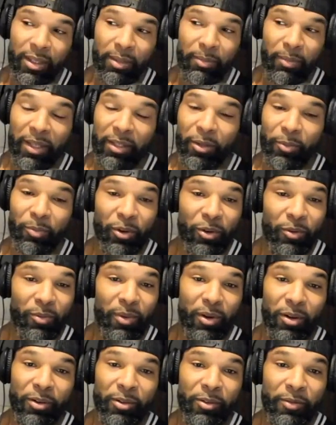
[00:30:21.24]
make the Pro
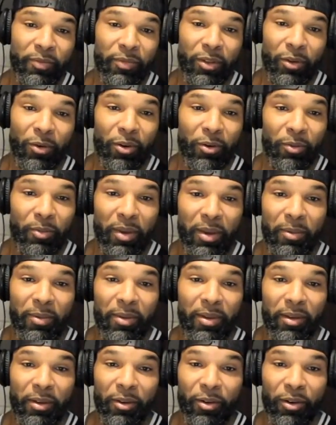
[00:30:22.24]
Bowl or
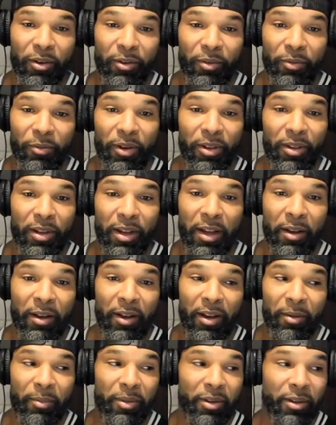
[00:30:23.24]
maybe, or whether
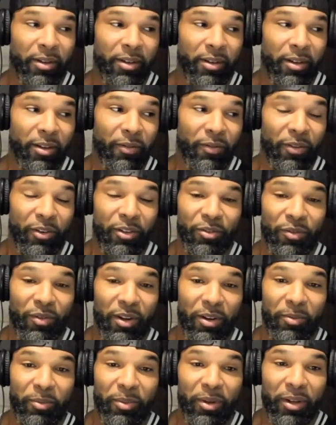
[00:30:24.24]
I'm a first
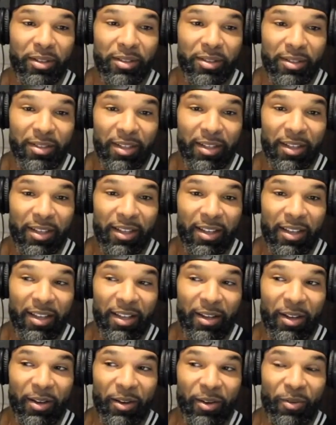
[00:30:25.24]
round bust,
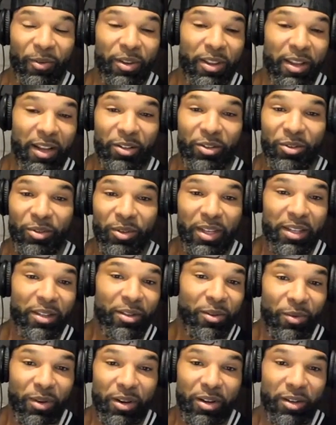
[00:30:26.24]
whether I do
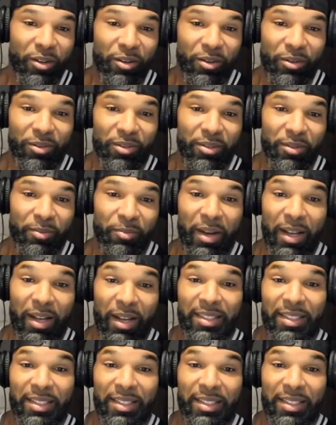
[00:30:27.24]
either one of those, my